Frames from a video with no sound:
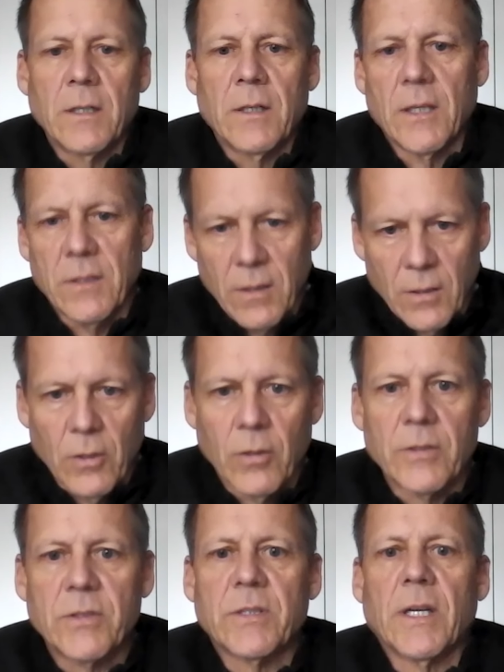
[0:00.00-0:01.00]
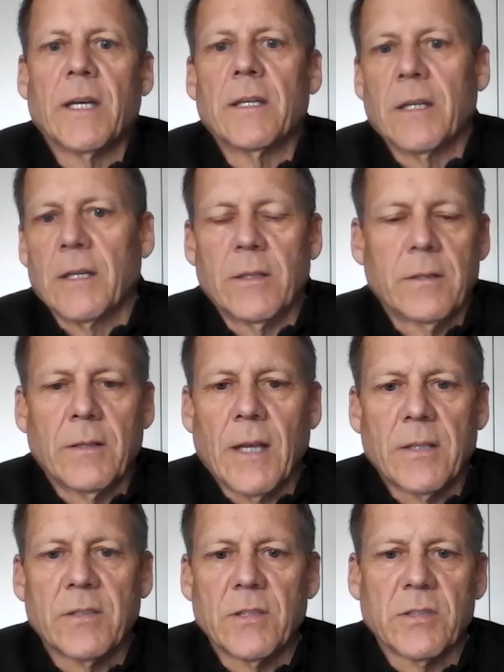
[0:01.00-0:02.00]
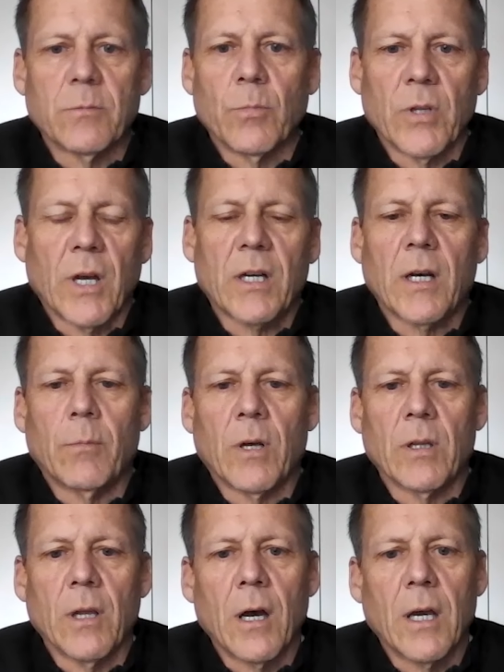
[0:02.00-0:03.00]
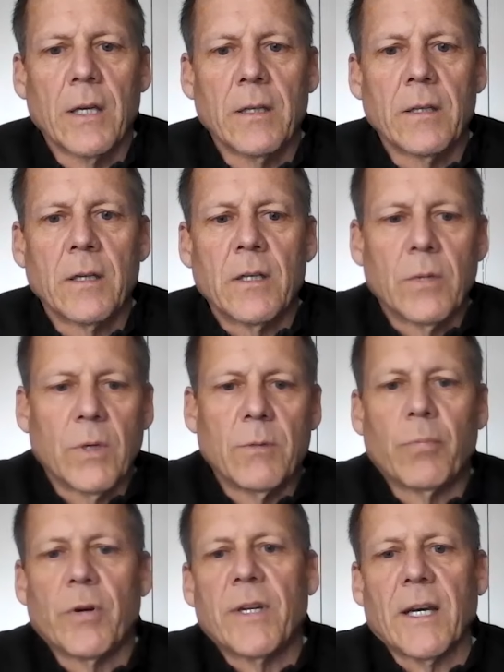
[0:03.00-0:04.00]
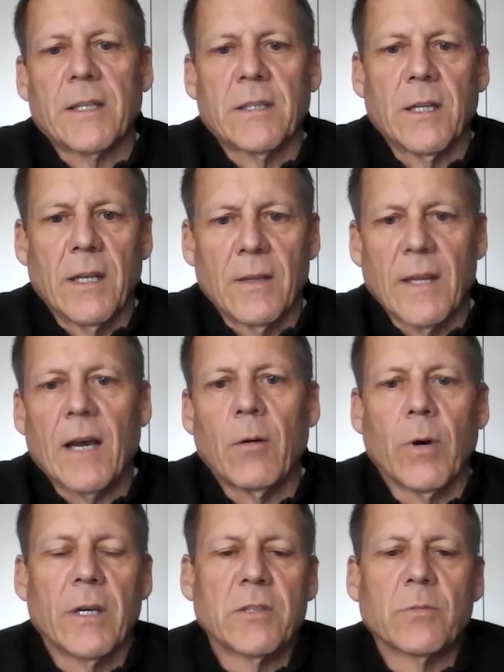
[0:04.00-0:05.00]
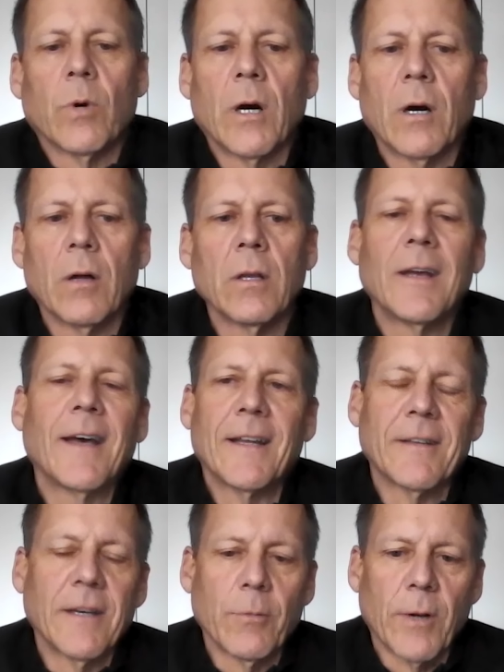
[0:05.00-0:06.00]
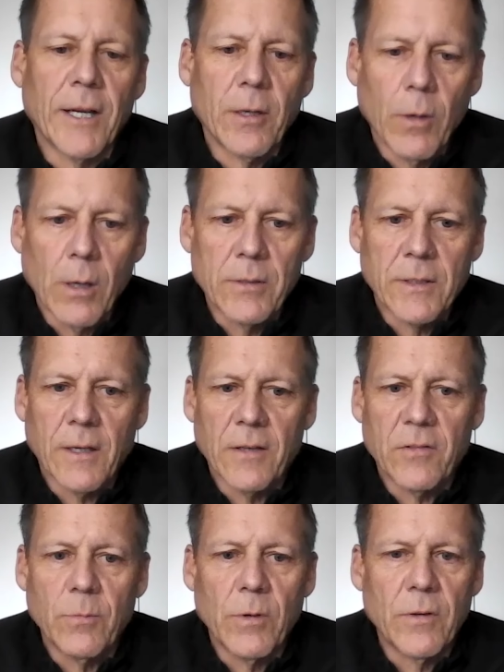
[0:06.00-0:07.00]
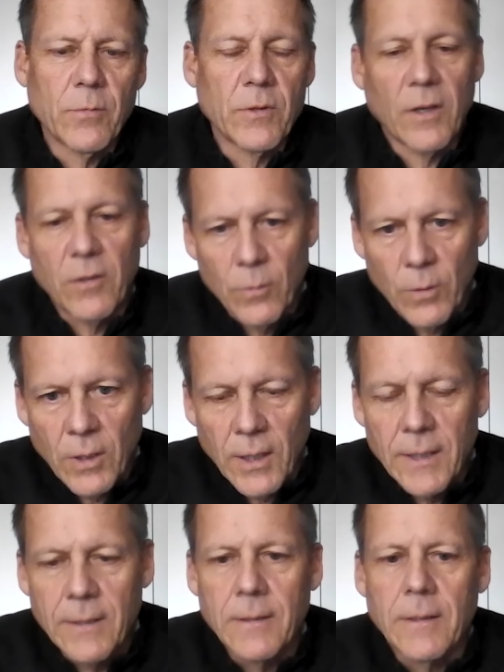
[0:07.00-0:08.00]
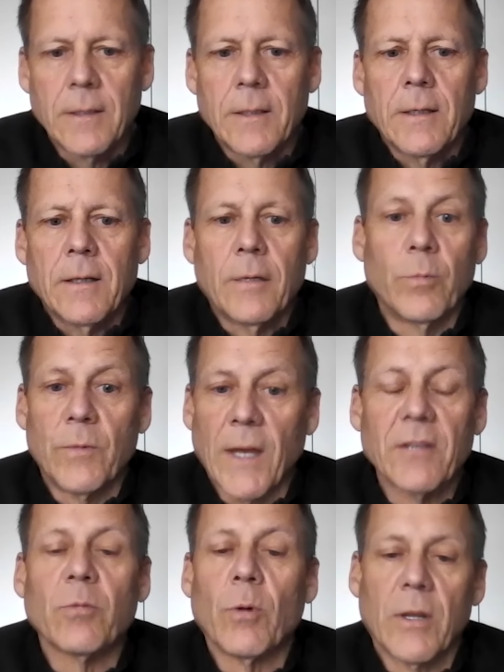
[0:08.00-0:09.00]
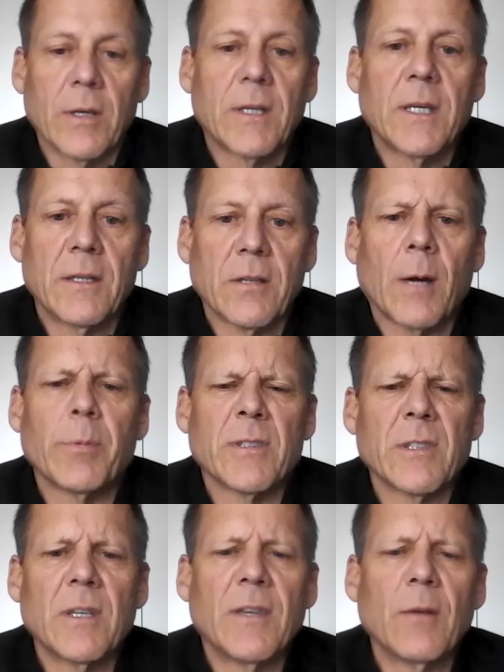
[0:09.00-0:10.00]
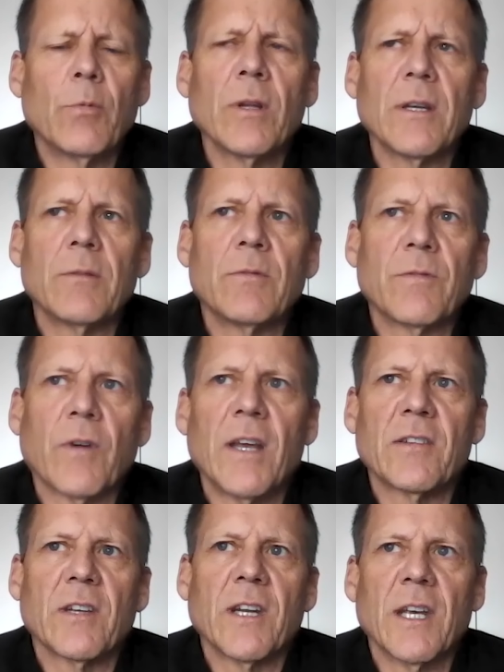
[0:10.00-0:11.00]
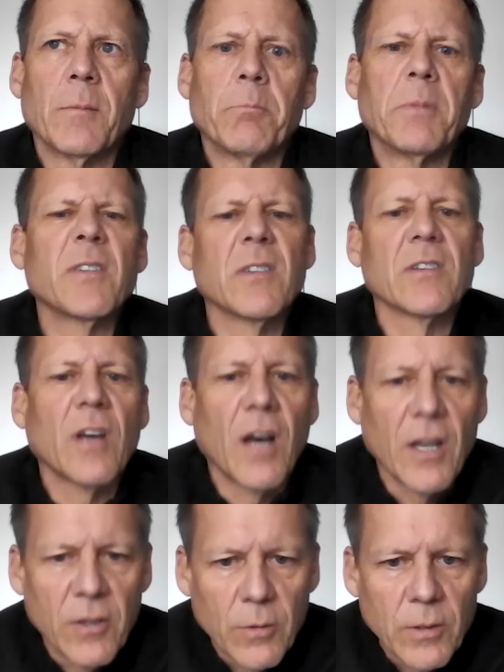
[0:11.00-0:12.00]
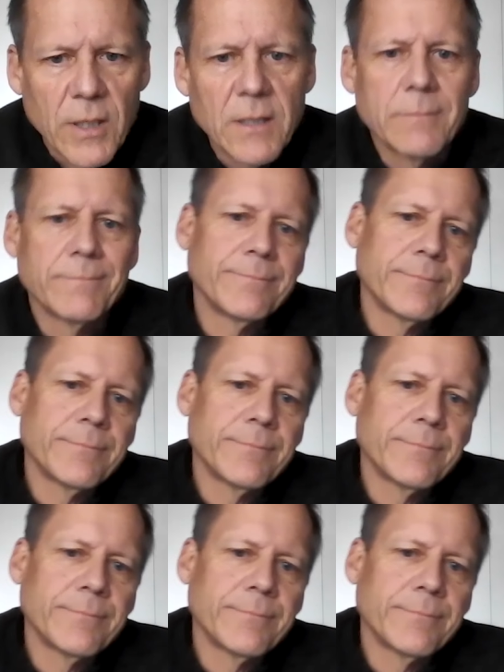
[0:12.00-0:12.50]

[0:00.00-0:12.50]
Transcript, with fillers: it alerts set, and that system will not come online. We protect it in that way as well. I tell you, when I go out to customers, which I do a lot, that's one of the key topics. They really phrase it in business continuity,